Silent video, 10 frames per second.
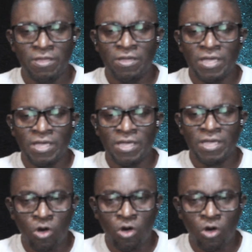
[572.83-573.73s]
and can
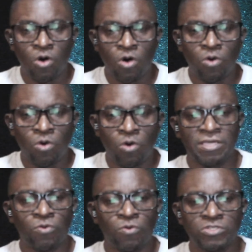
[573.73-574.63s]
always hear their
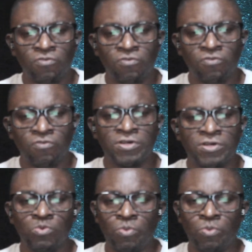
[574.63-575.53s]
voice over a
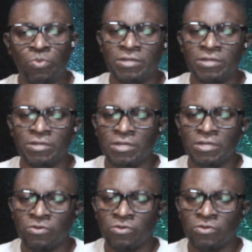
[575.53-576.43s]
two-way
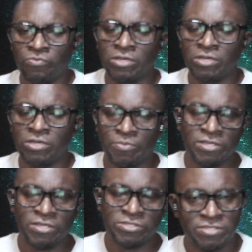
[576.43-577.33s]
radio
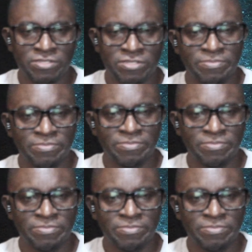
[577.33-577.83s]
communication system.